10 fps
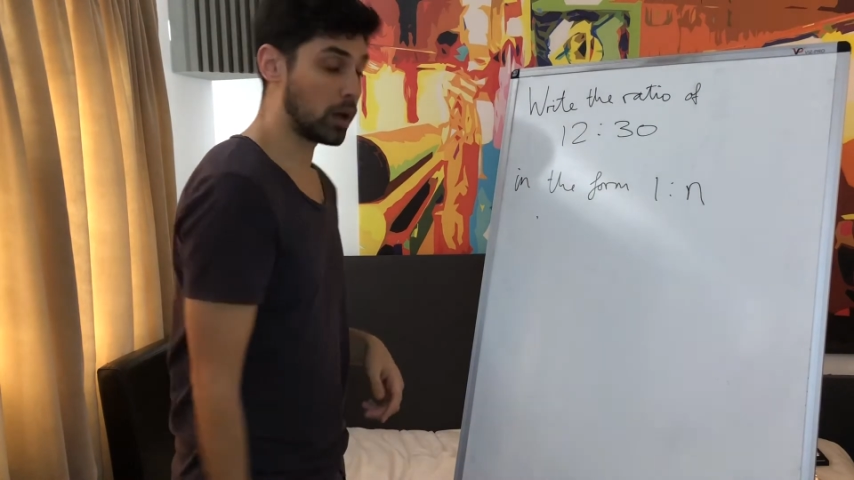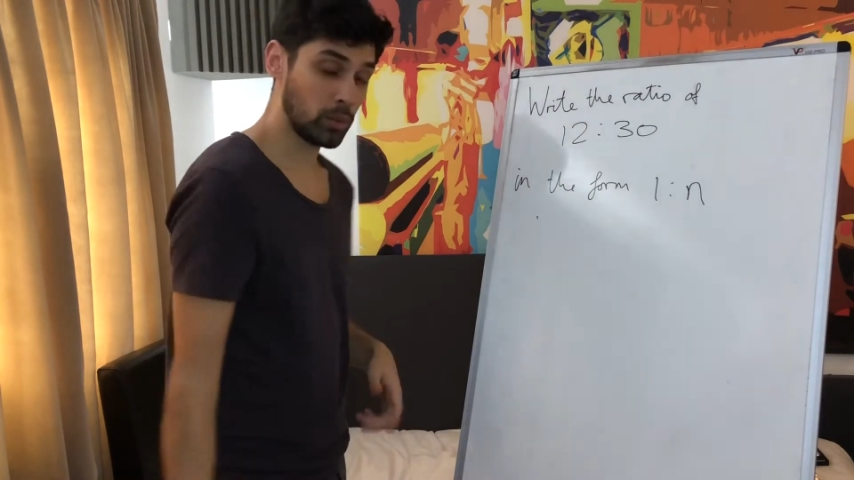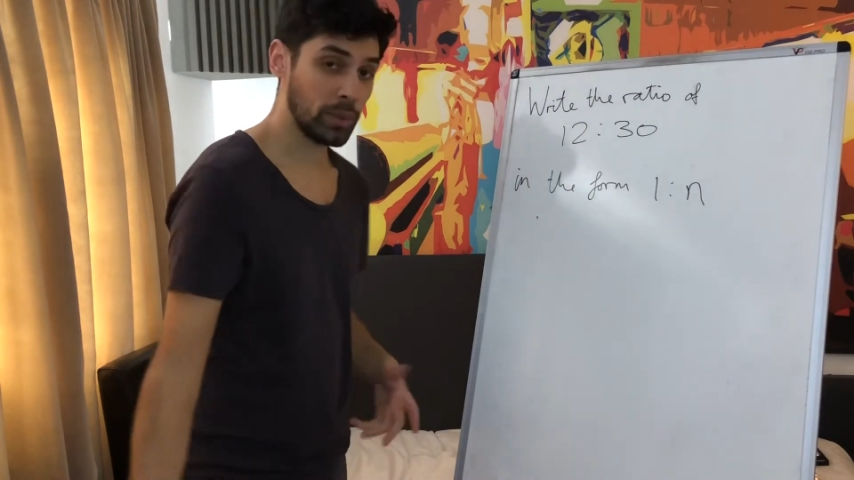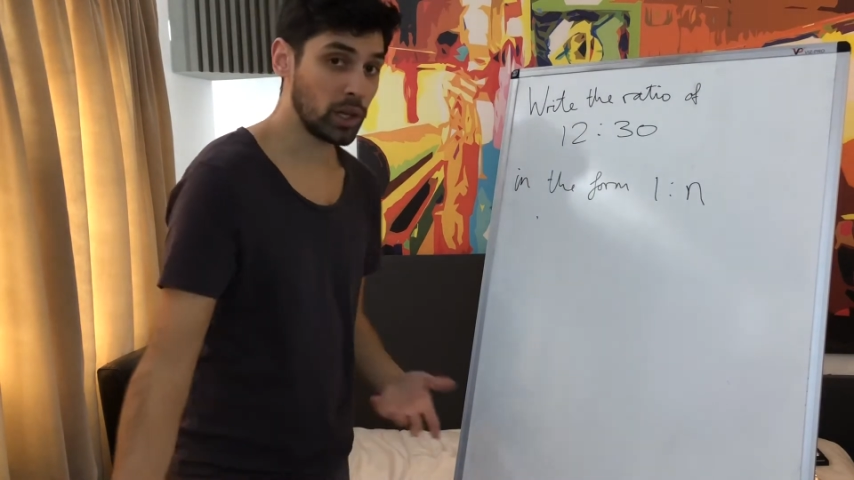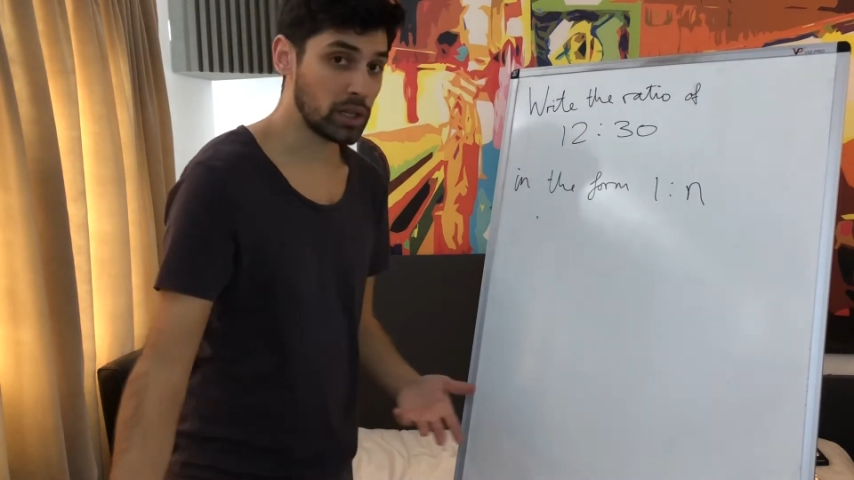Well,
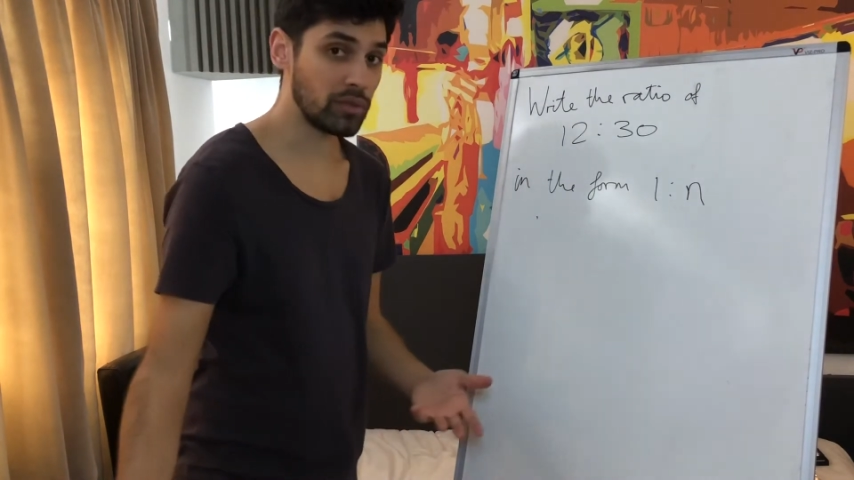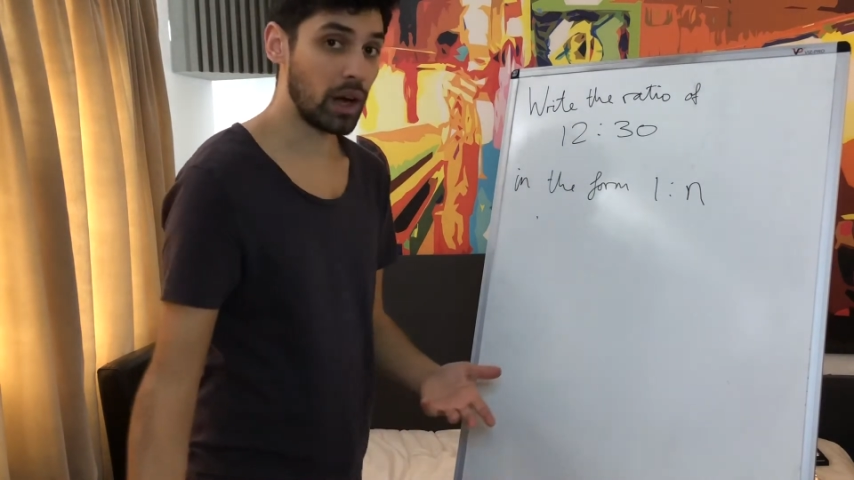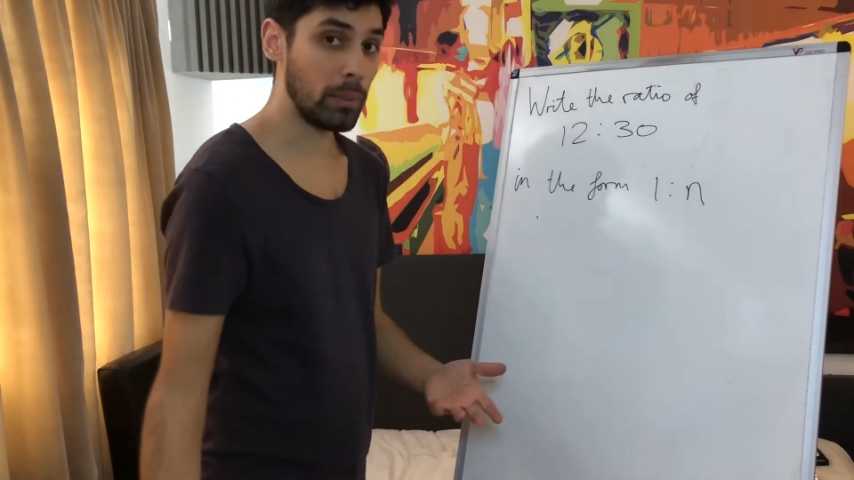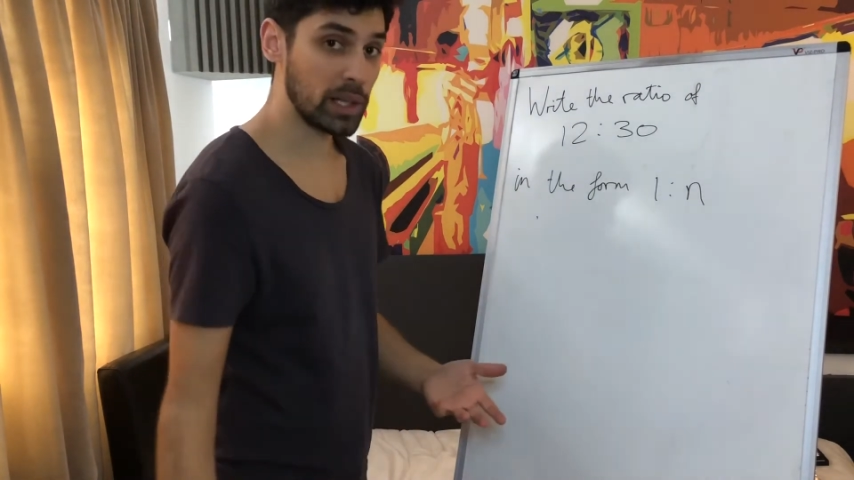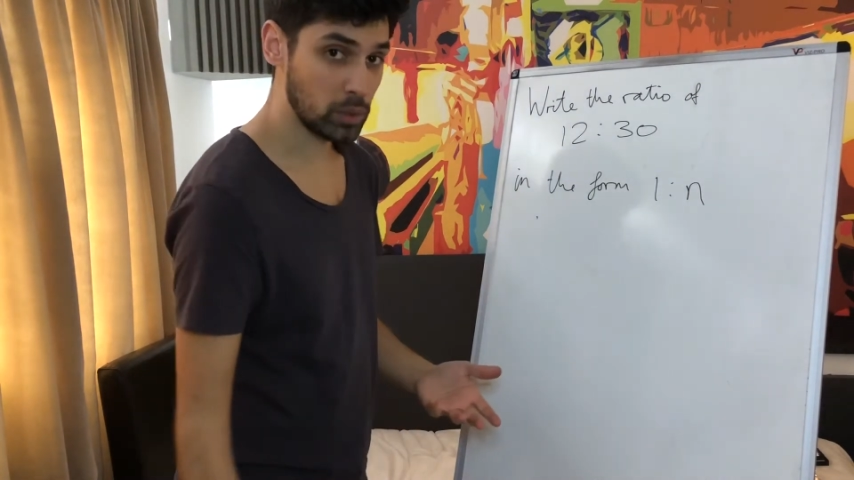we've got to divide
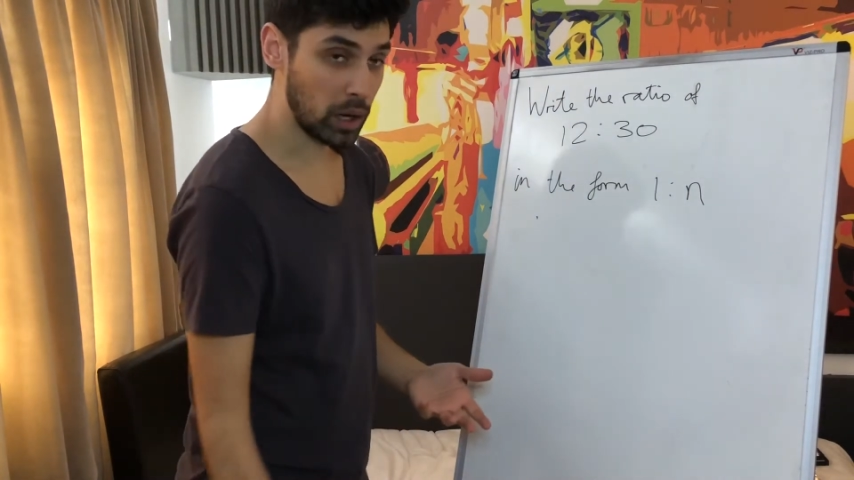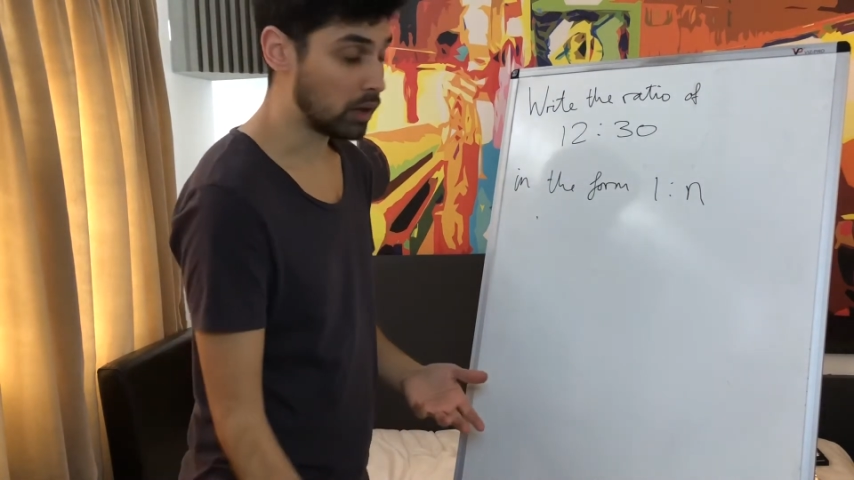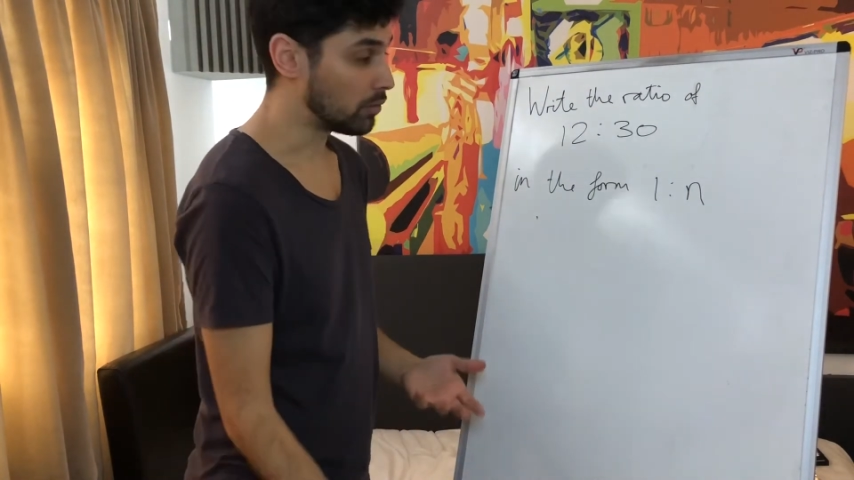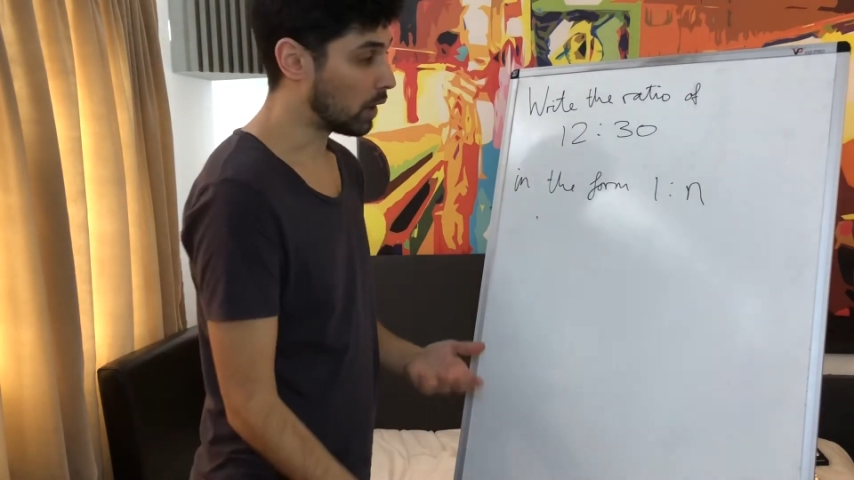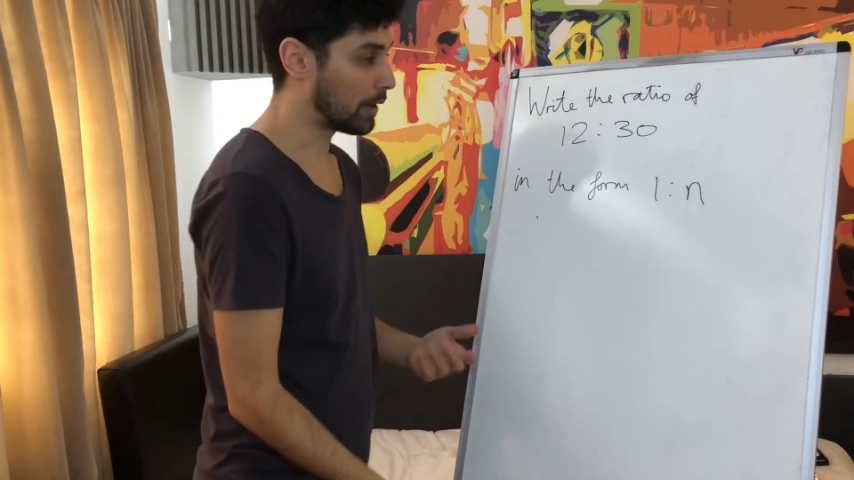by 12,
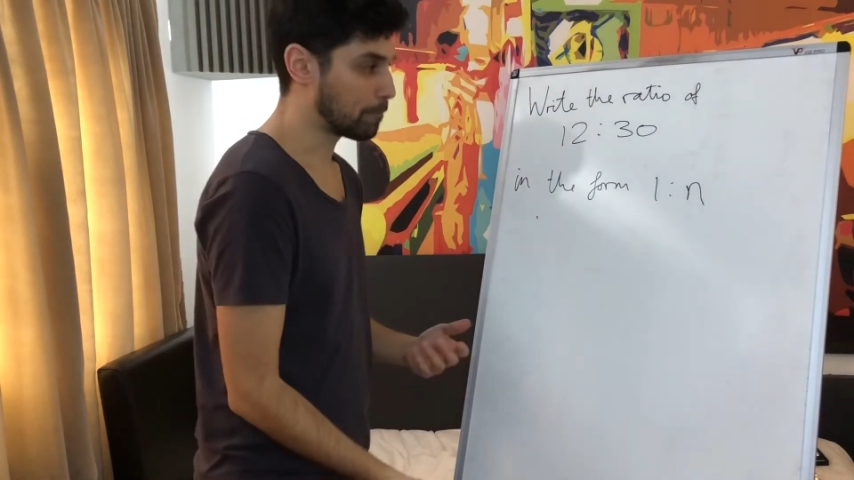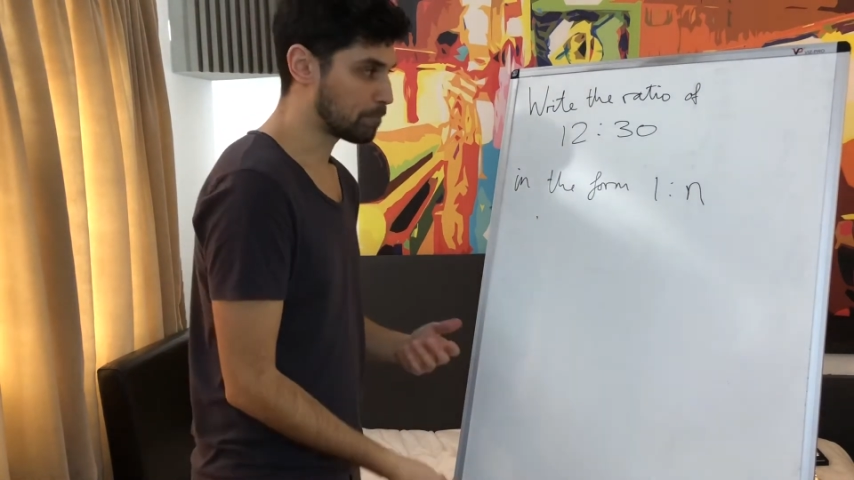right?